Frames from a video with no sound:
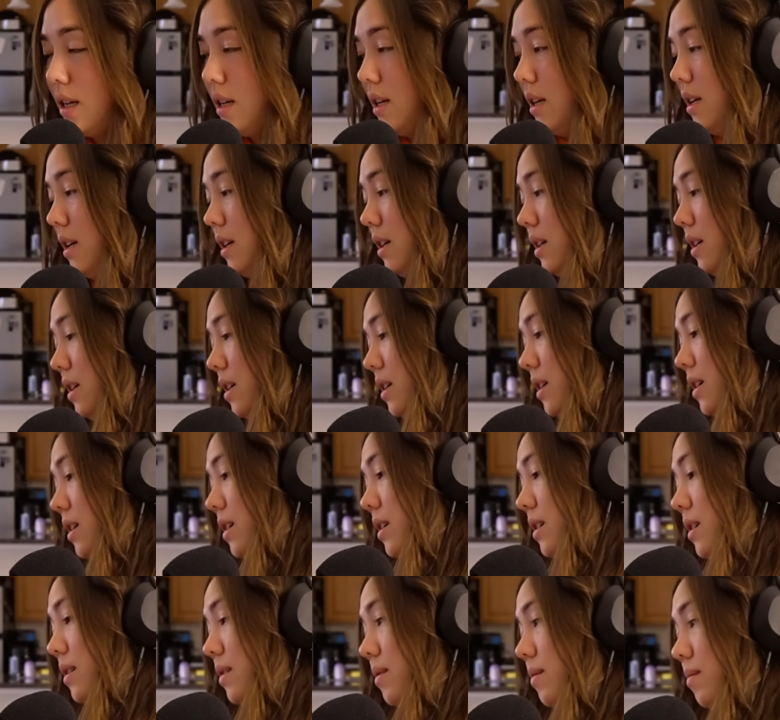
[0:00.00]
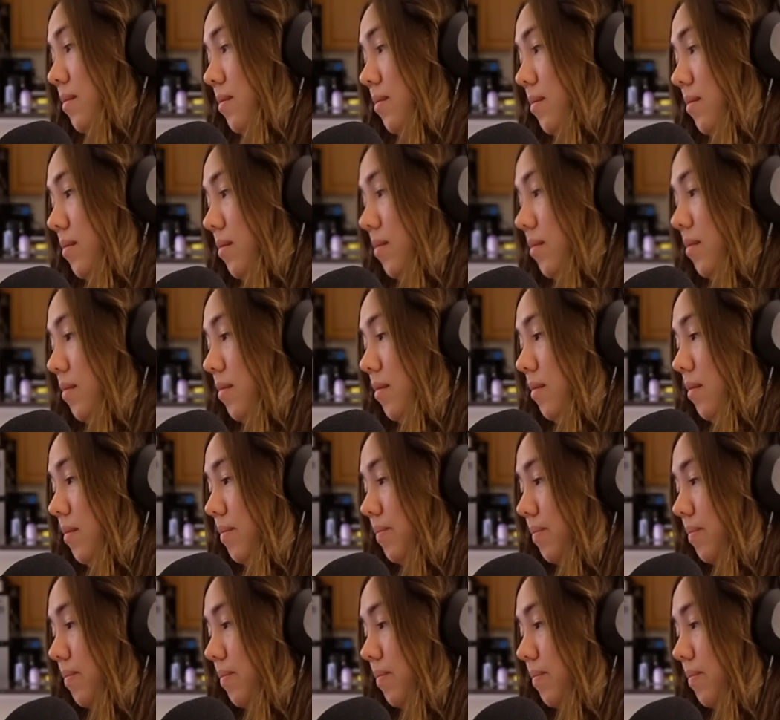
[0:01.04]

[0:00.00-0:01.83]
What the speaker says: No one is speaking in this clip.